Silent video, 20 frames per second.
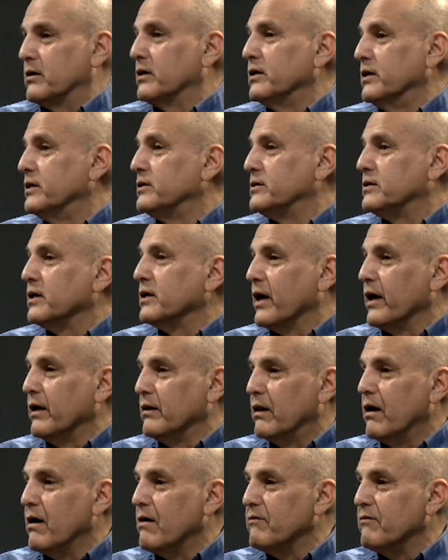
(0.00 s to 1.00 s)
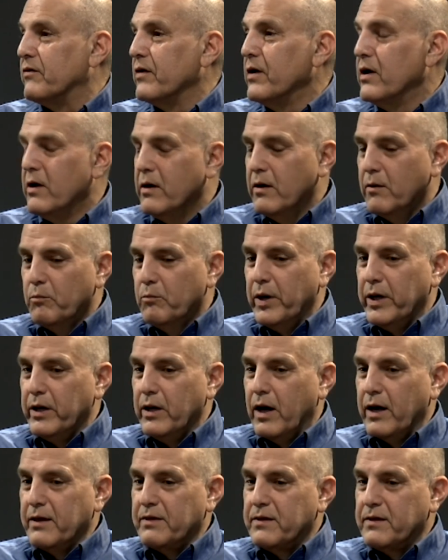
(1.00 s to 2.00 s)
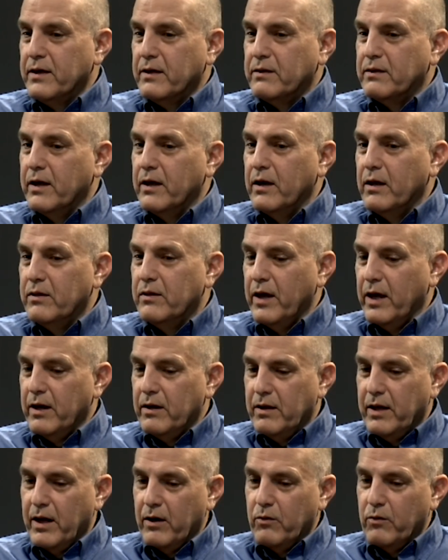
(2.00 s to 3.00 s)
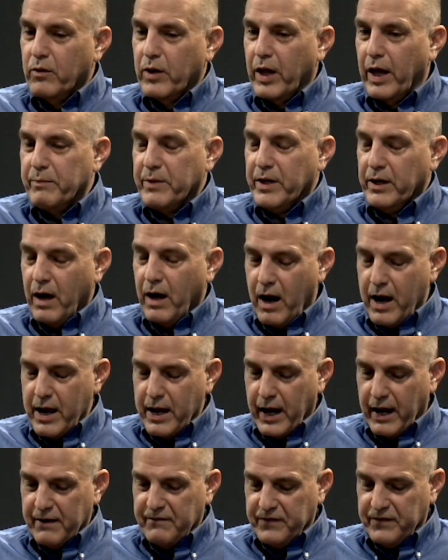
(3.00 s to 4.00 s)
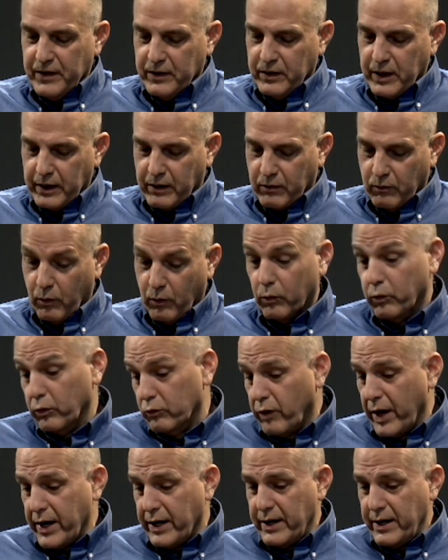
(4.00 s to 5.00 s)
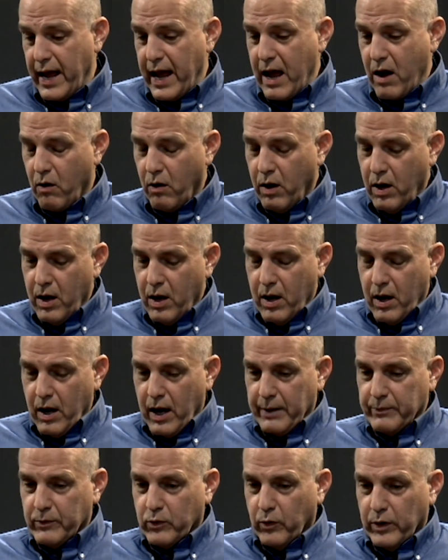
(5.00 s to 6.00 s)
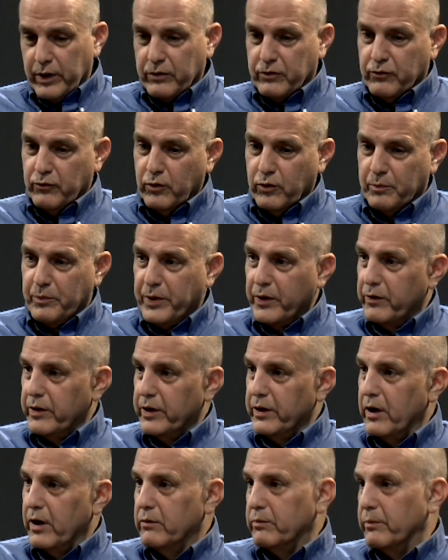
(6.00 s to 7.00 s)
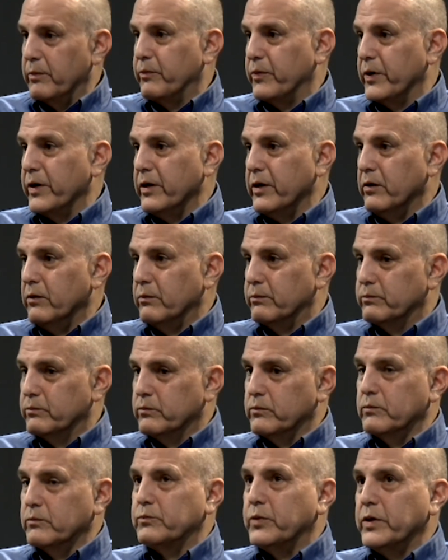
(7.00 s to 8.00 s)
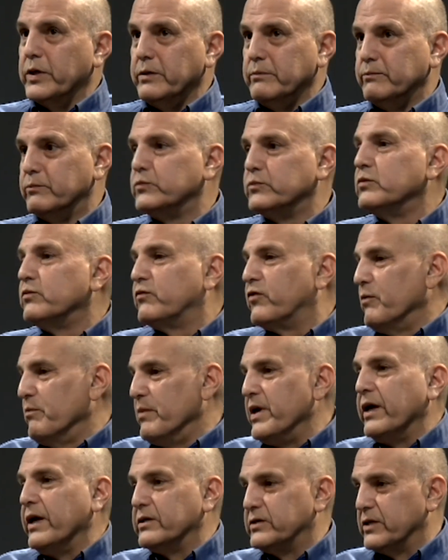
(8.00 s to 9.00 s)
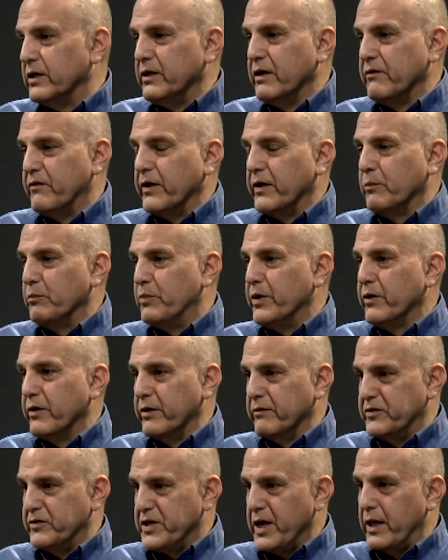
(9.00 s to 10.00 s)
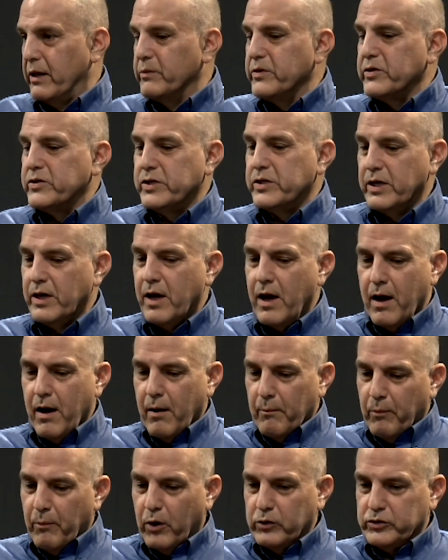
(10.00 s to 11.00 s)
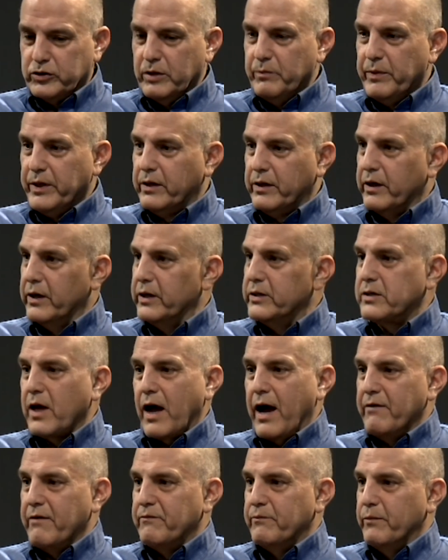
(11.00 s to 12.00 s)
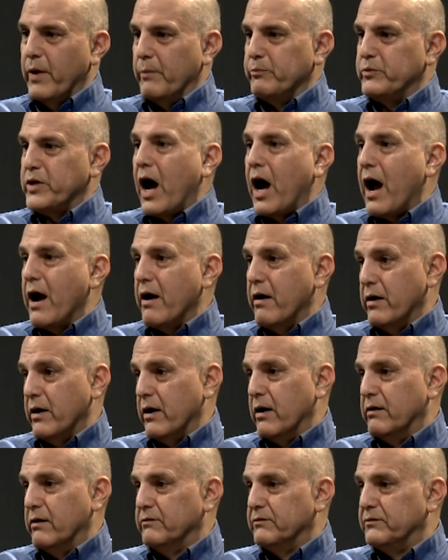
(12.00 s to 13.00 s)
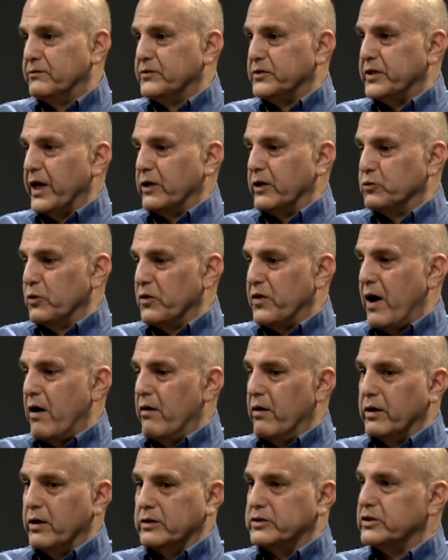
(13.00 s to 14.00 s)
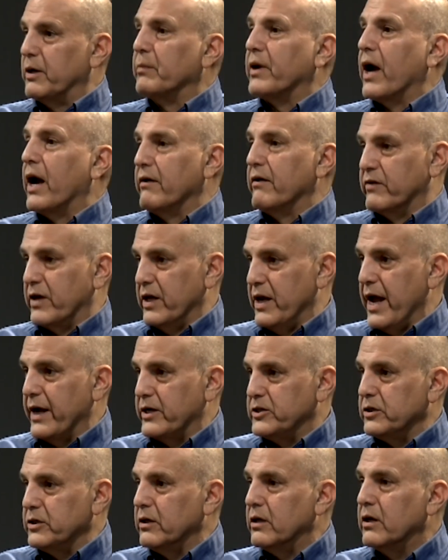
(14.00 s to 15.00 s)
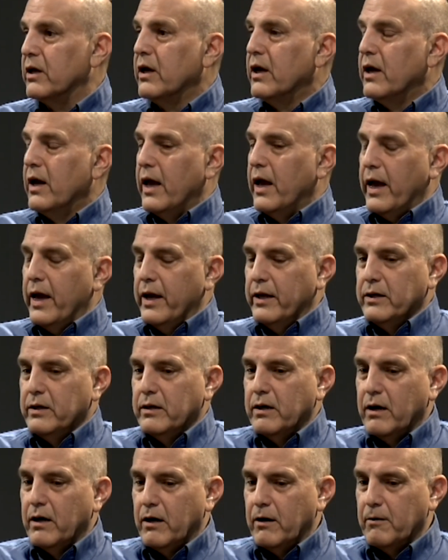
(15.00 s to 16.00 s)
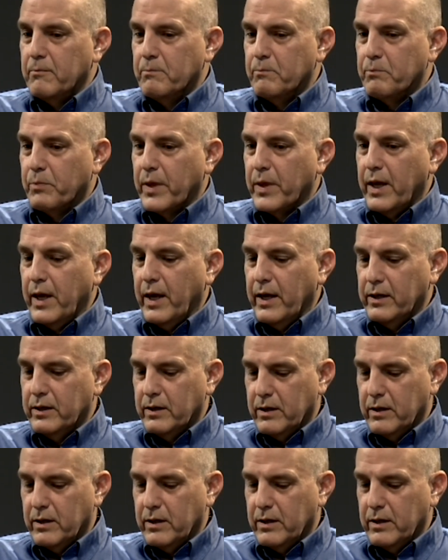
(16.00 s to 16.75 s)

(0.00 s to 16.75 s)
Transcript: instigate love. But right, I think that, that, that I mean, I, I feel like oh, well, right now I'm going through a period a pretty pretty for me, a significant period of celibacy, mostly because i am tired of sex without uh, some kind of connection. Mm-hmm. And, um, and